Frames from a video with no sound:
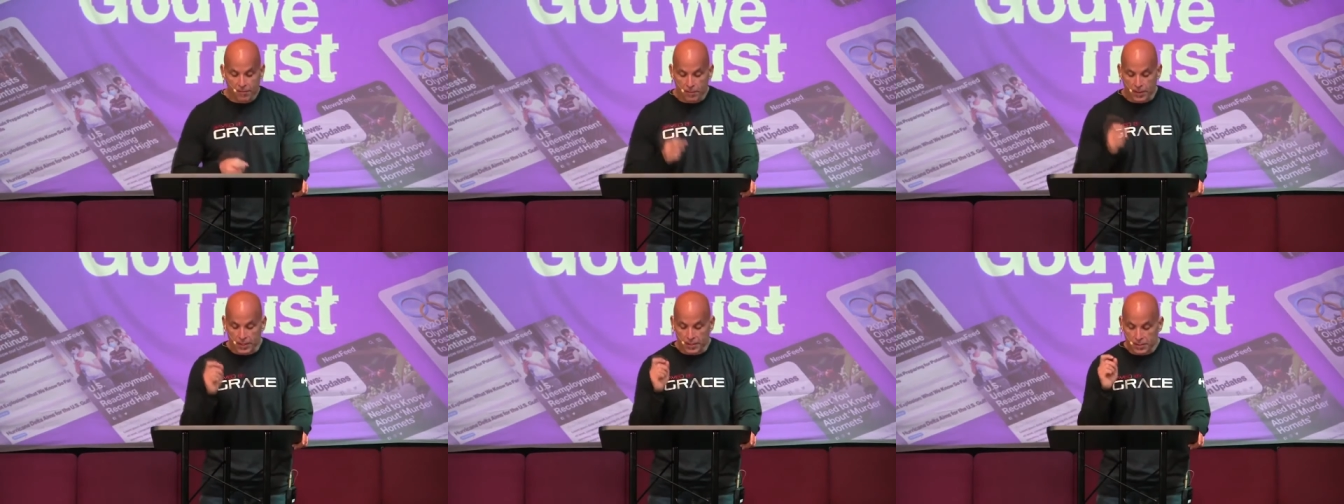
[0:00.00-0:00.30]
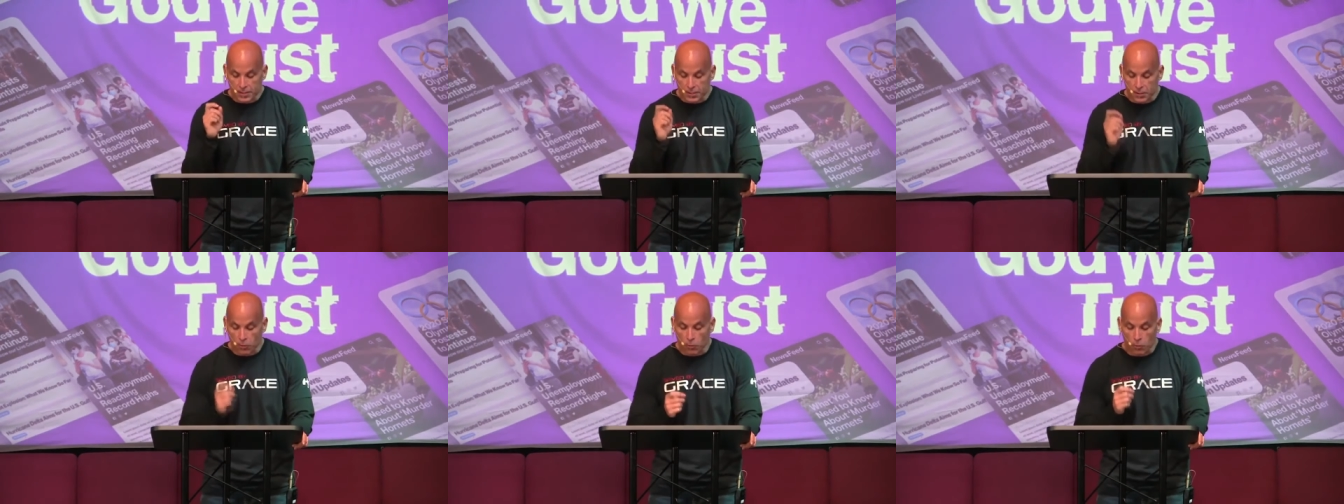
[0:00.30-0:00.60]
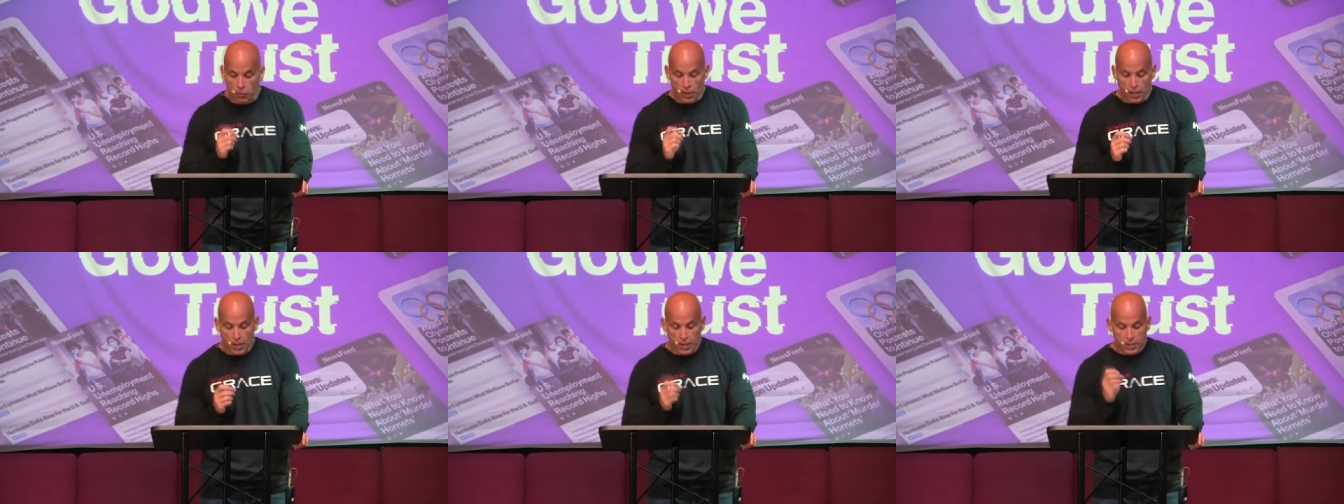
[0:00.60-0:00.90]
But
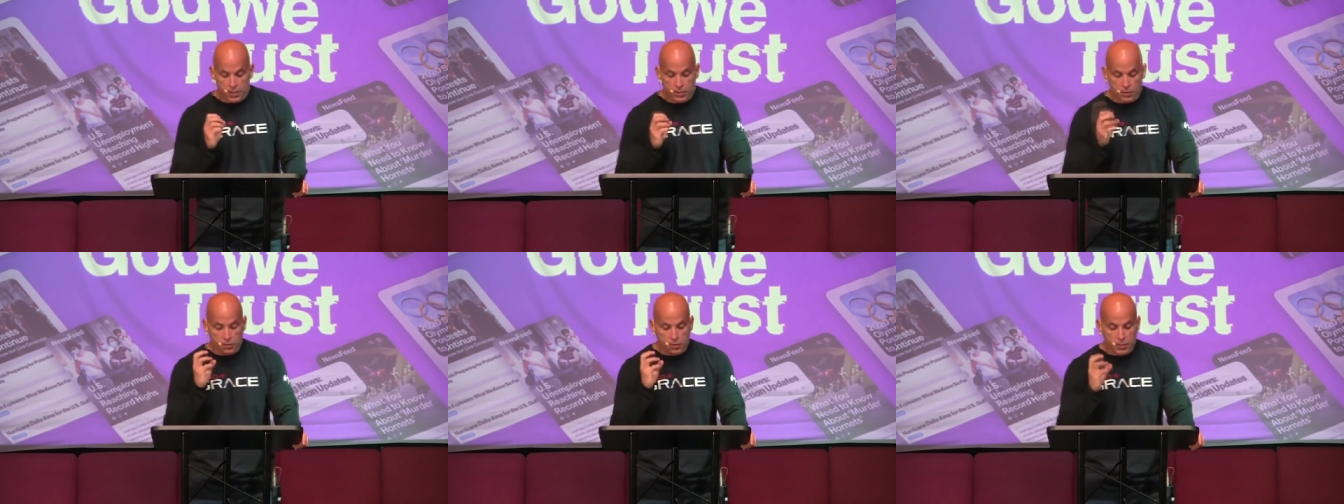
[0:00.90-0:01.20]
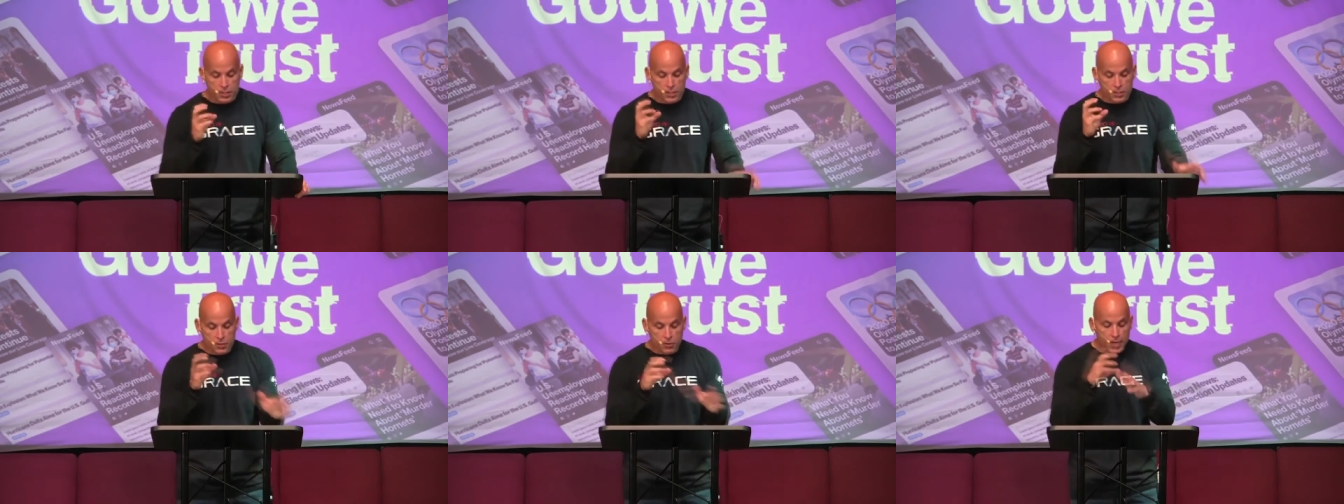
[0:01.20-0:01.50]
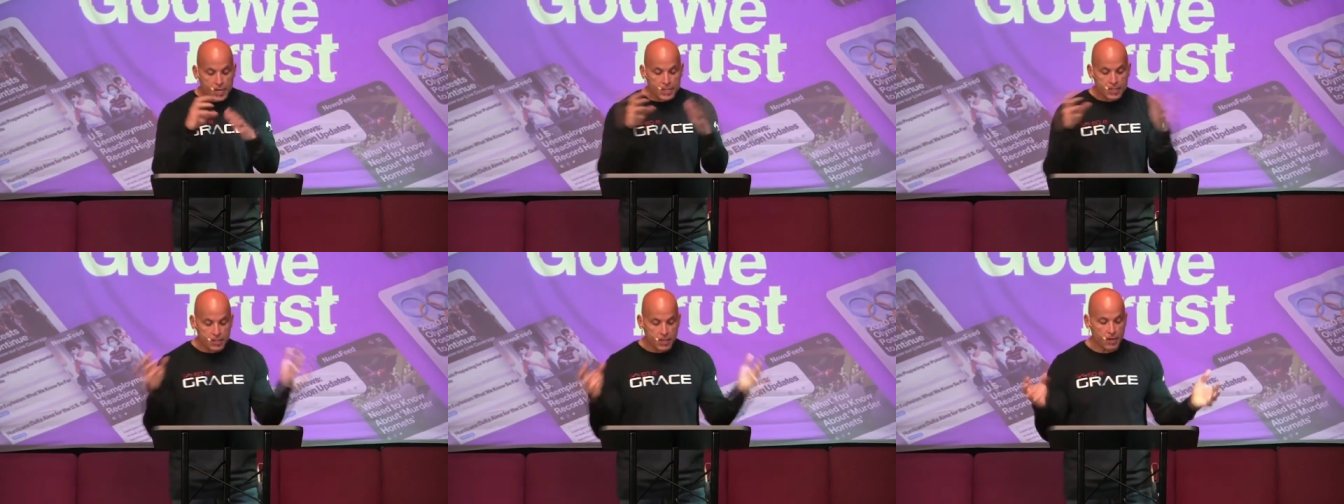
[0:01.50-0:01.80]
so, so this
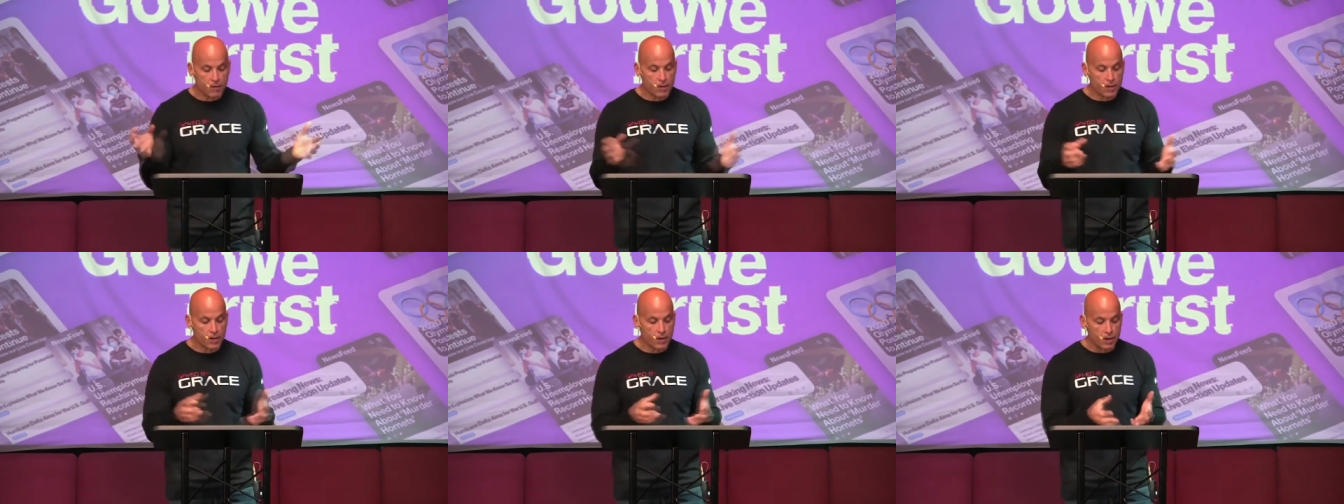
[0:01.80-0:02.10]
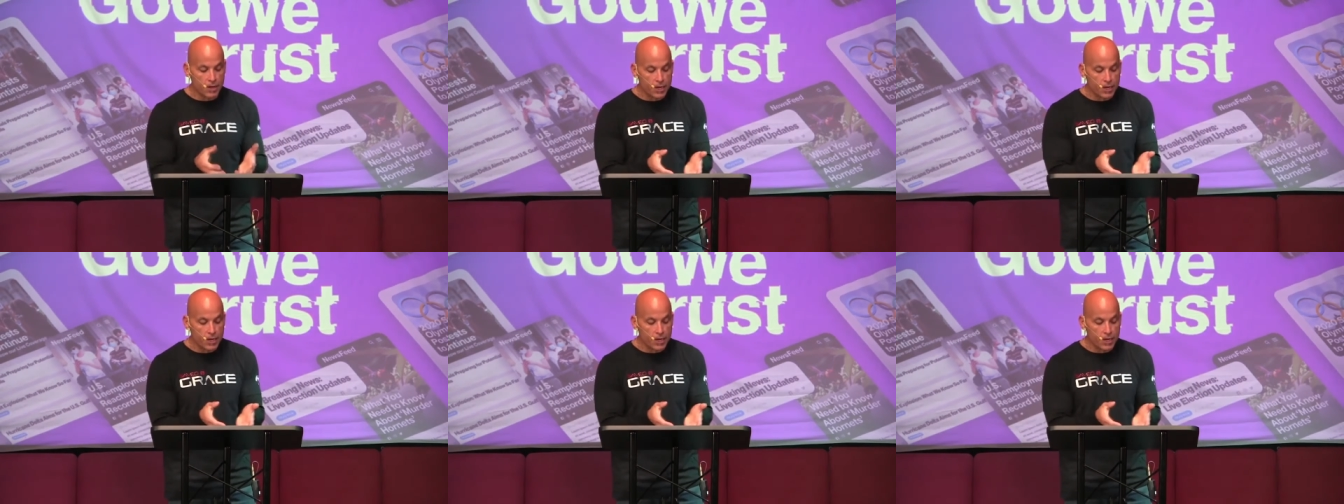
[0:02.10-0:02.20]
grace covered all.